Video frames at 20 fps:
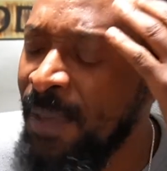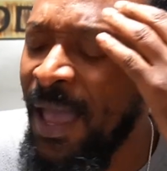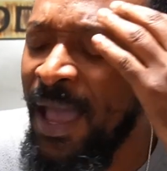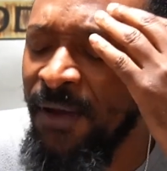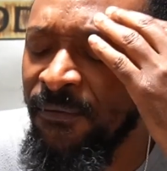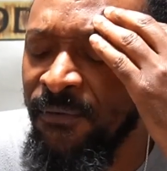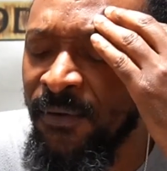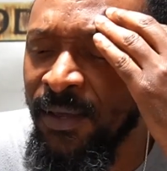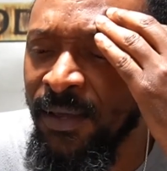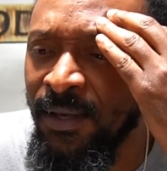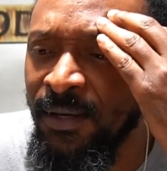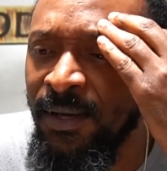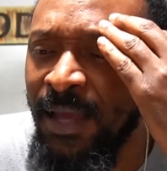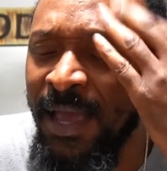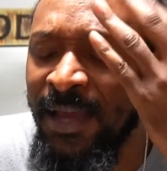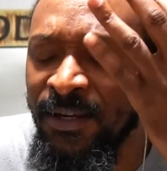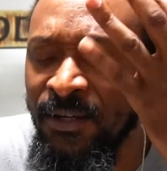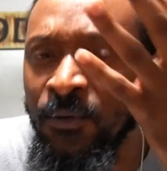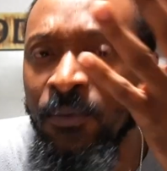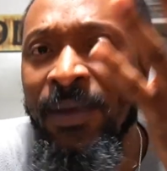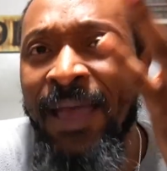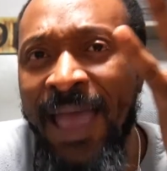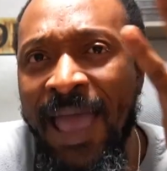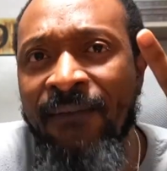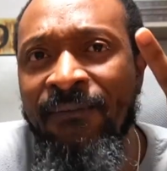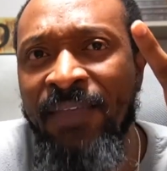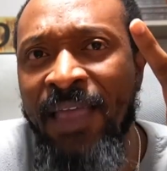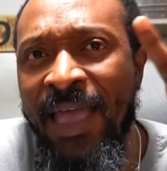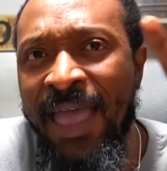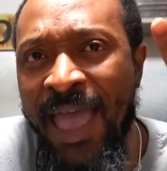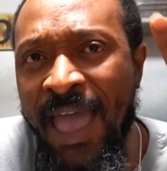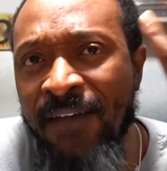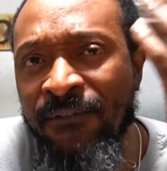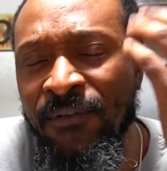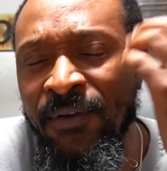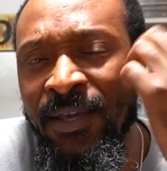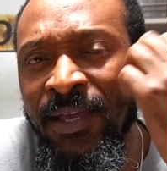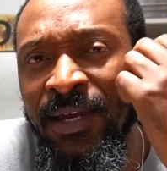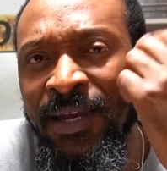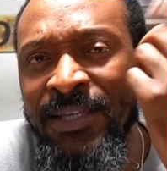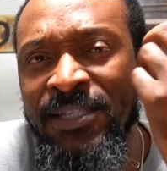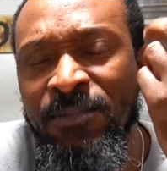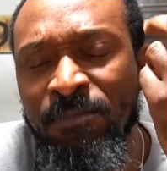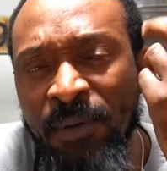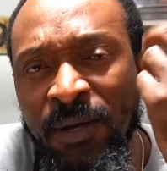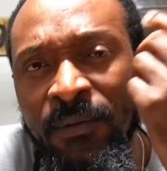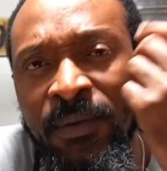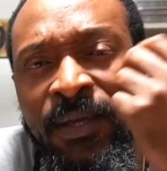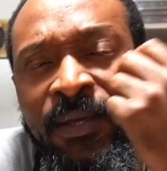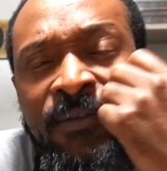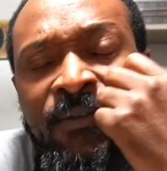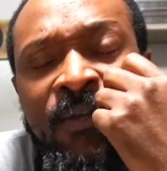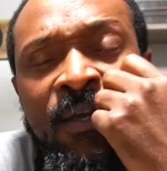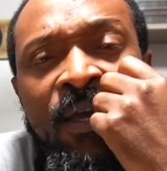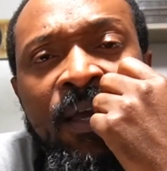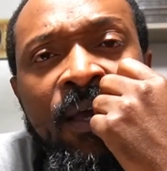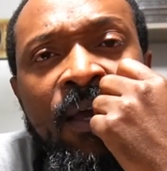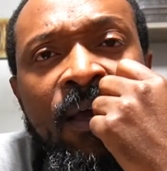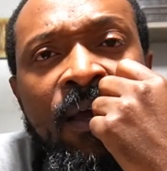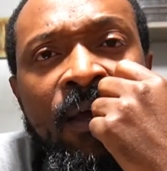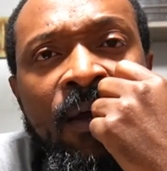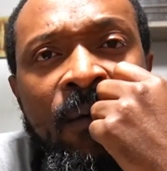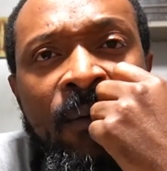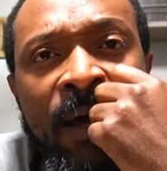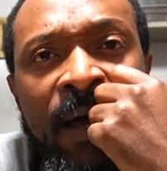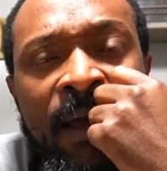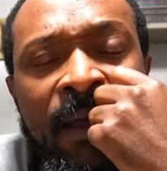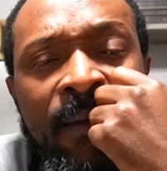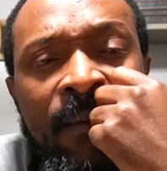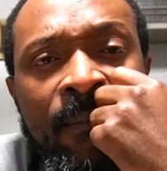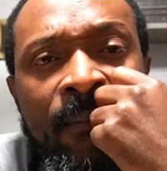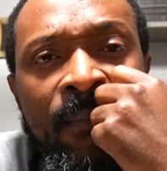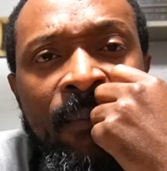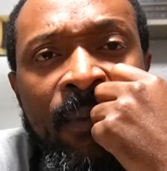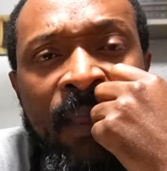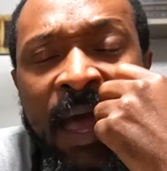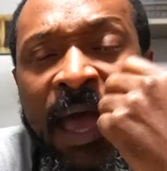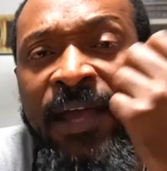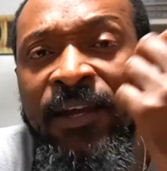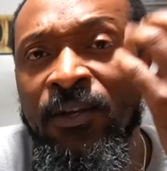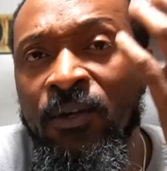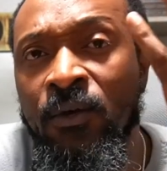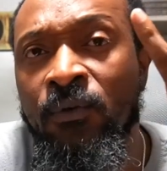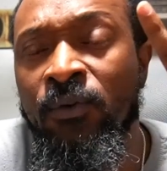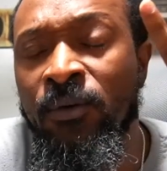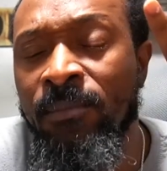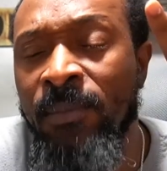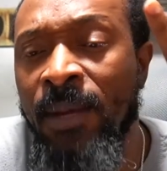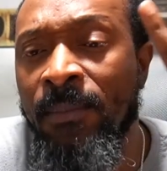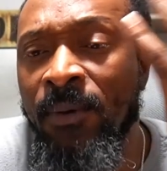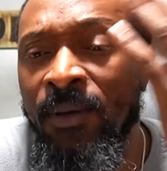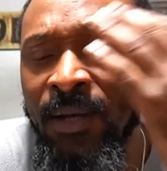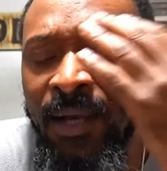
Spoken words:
African. I do have that African experience, right? I do remember